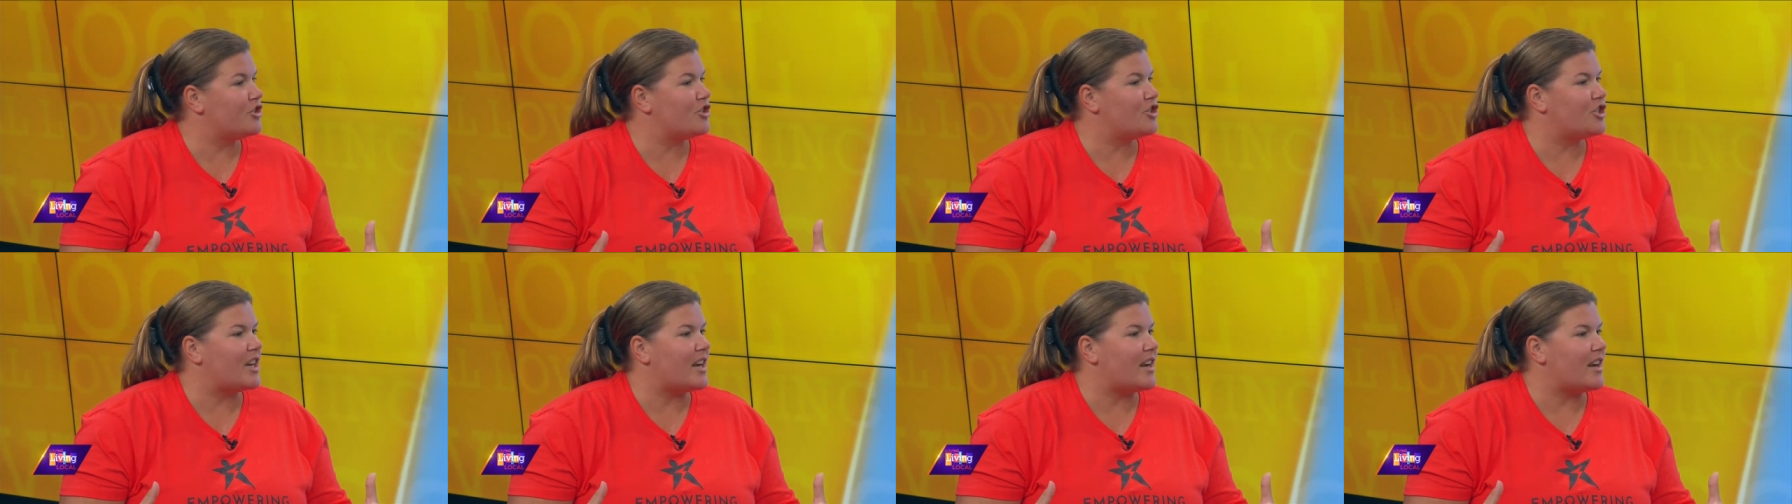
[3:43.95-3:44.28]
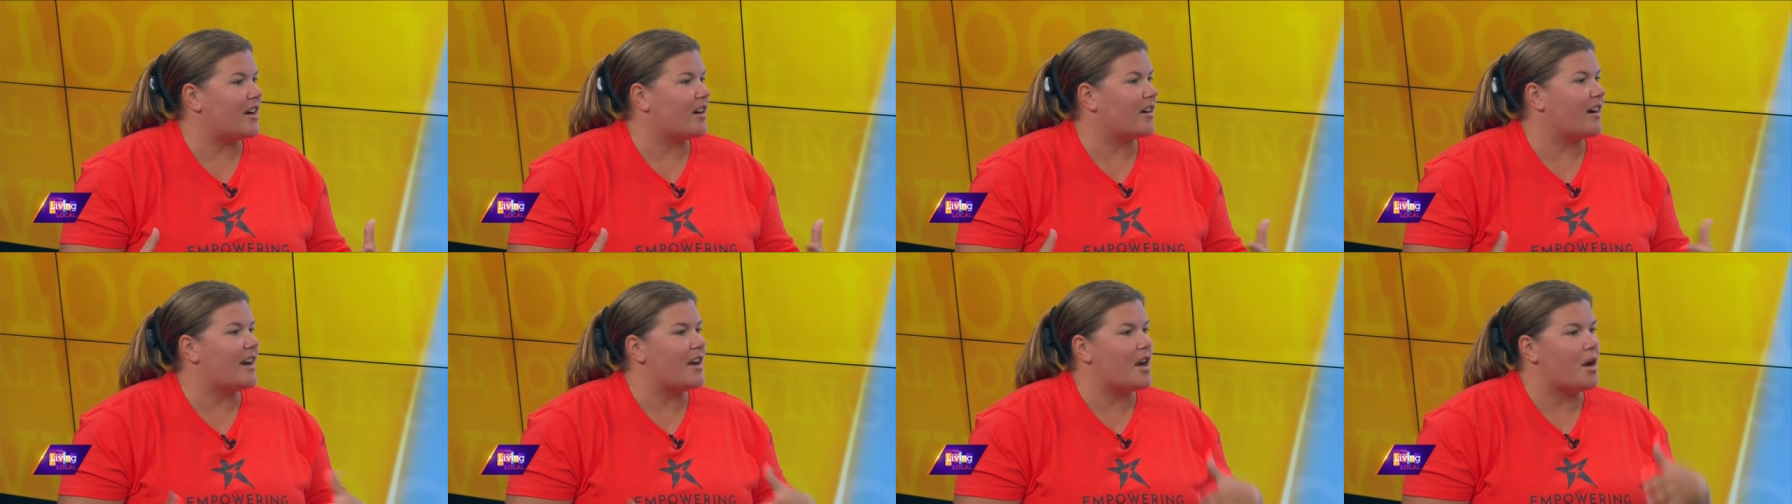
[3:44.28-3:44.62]

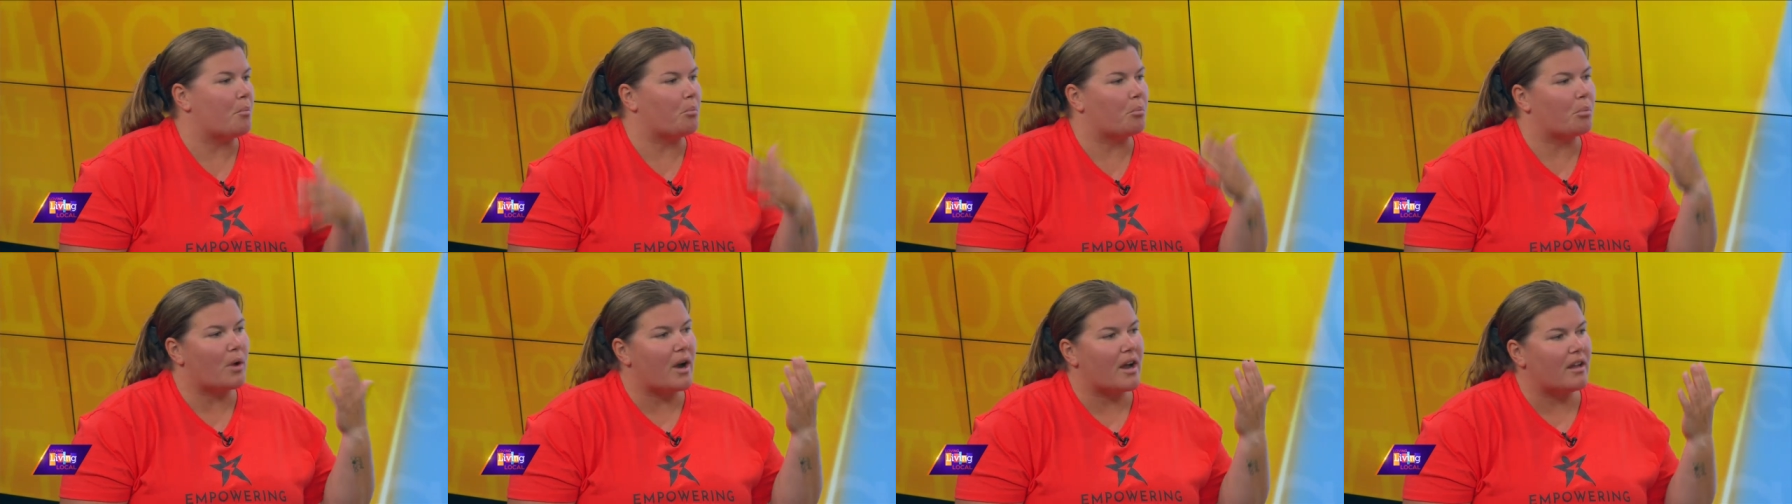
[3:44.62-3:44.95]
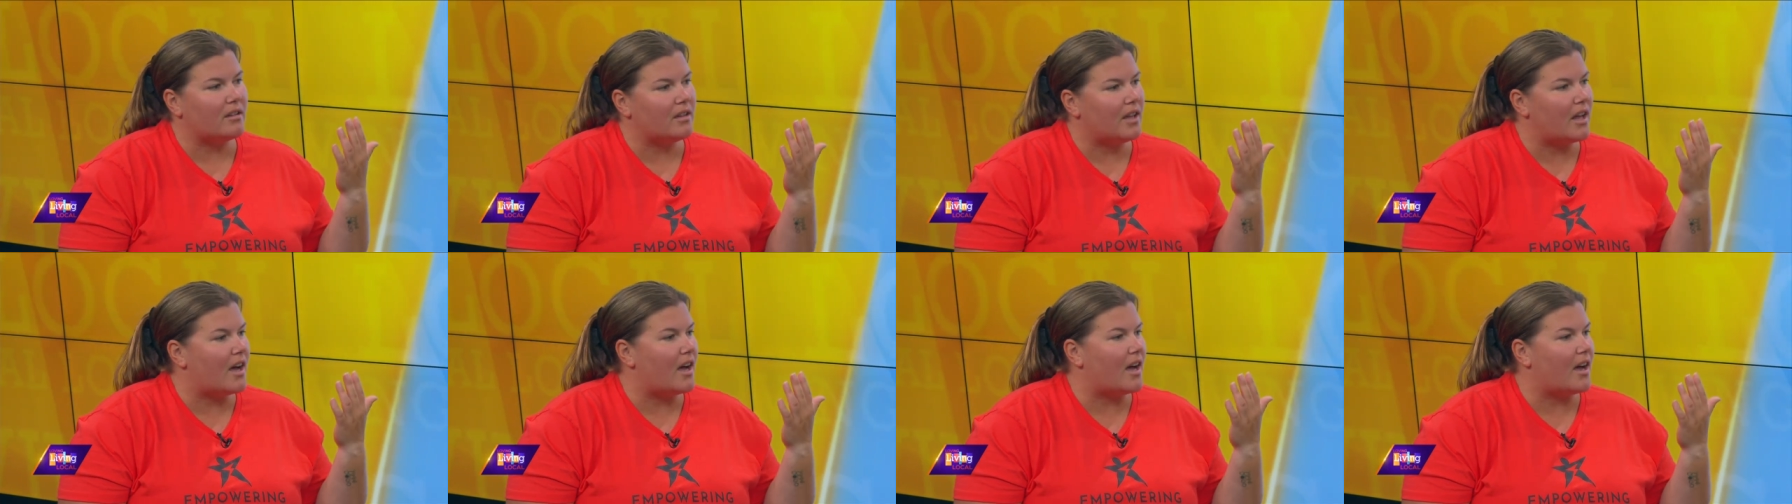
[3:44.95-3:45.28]
chair and
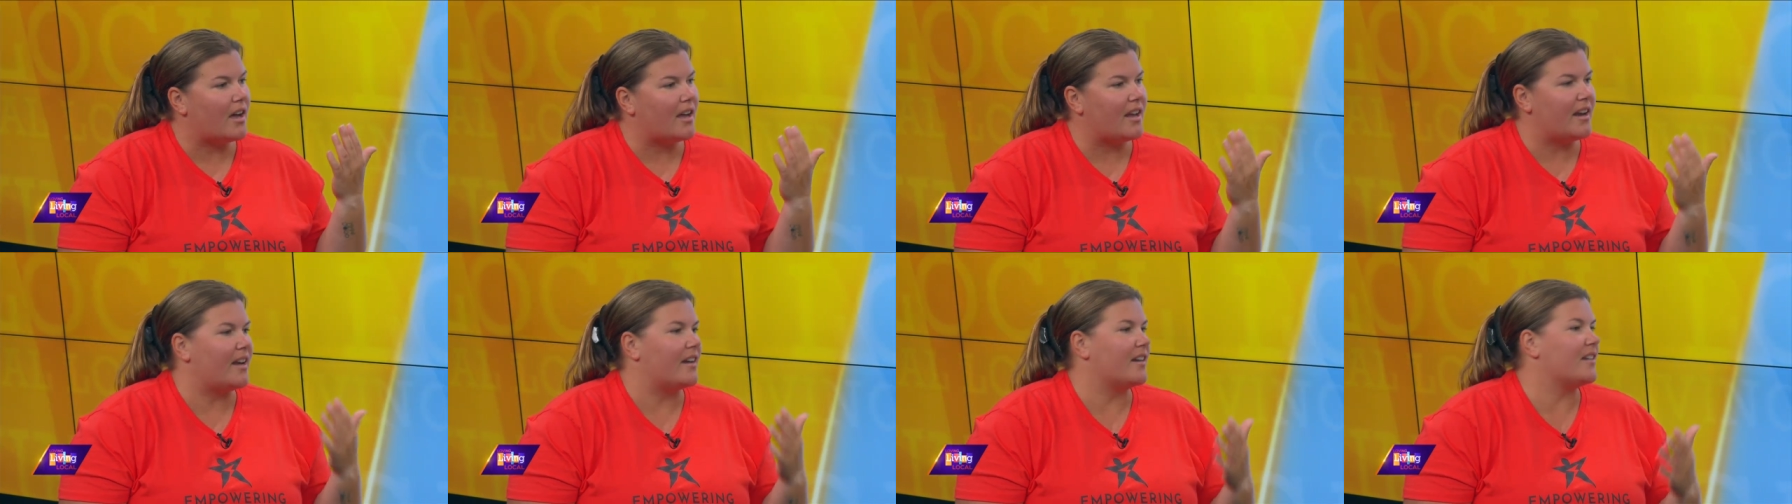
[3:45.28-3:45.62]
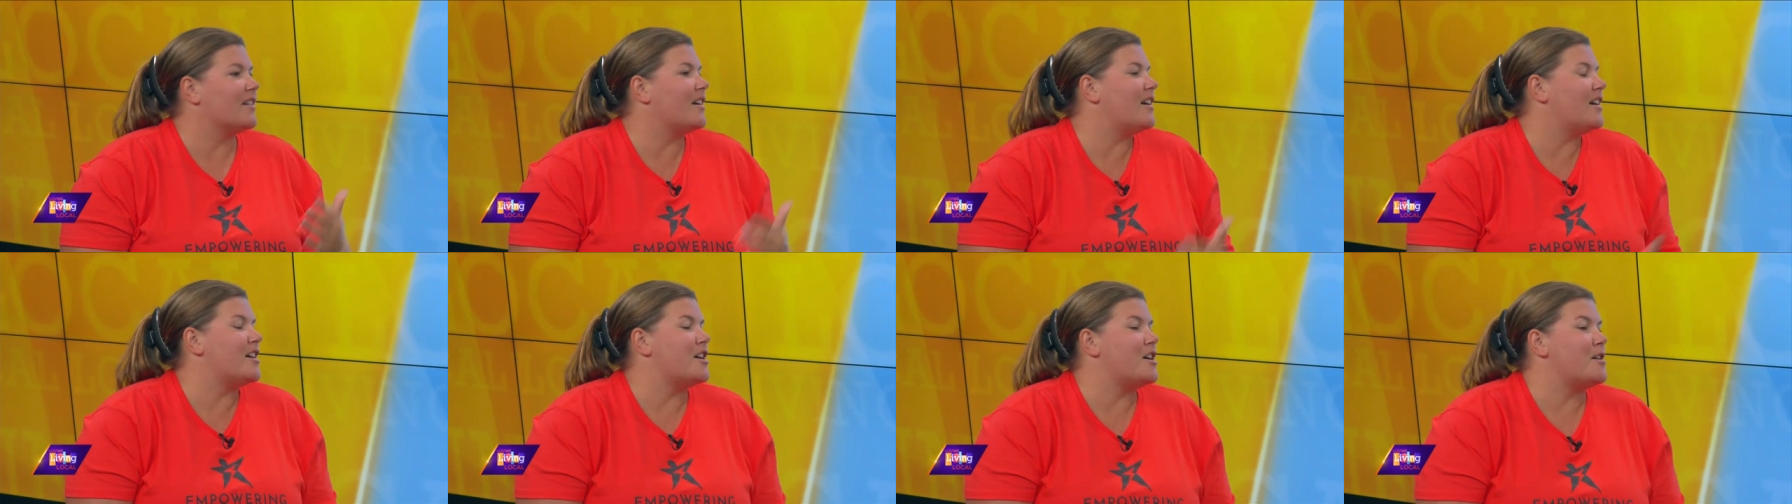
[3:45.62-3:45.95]
umbrella and
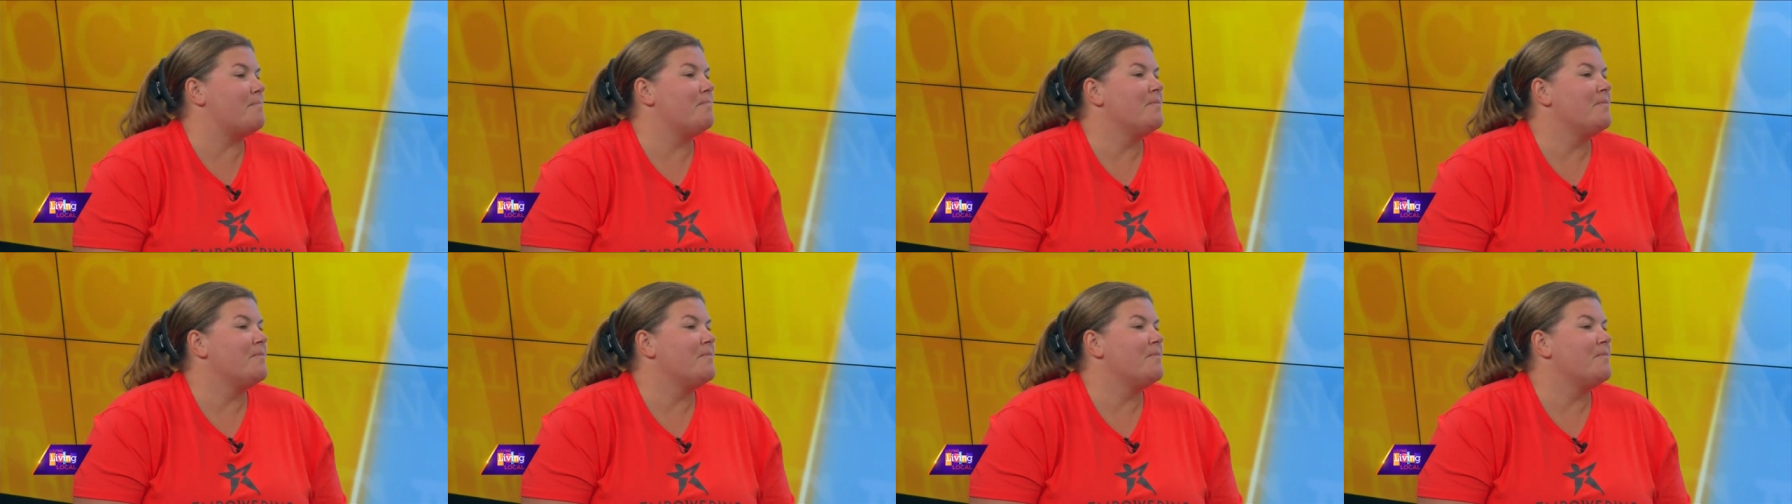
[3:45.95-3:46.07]
a, um,